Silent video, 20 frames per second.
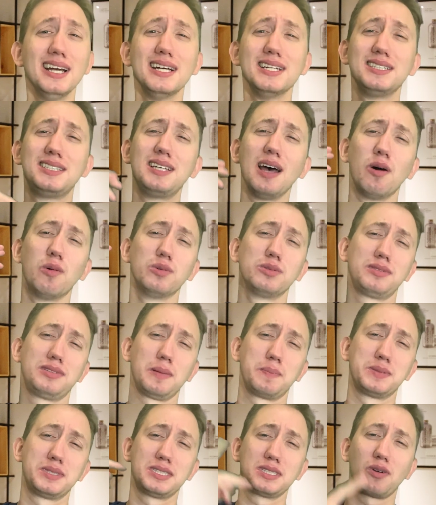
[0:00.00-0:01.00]
So
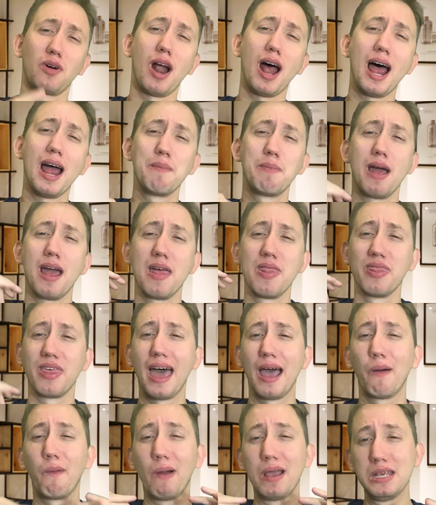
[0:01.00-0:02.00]
subscribe, and
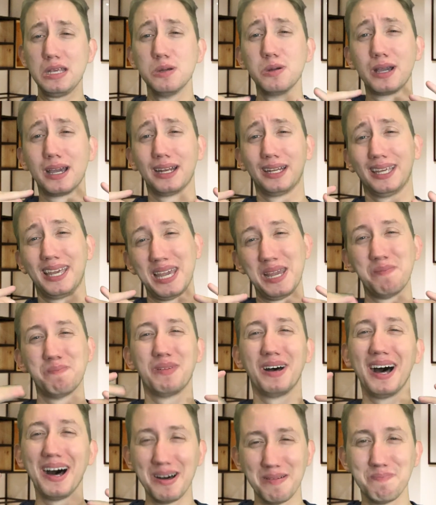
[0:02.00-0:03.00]
that way you can keep
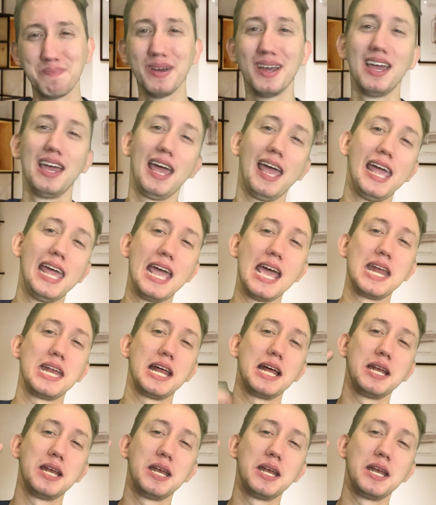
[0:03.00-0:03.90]
up. And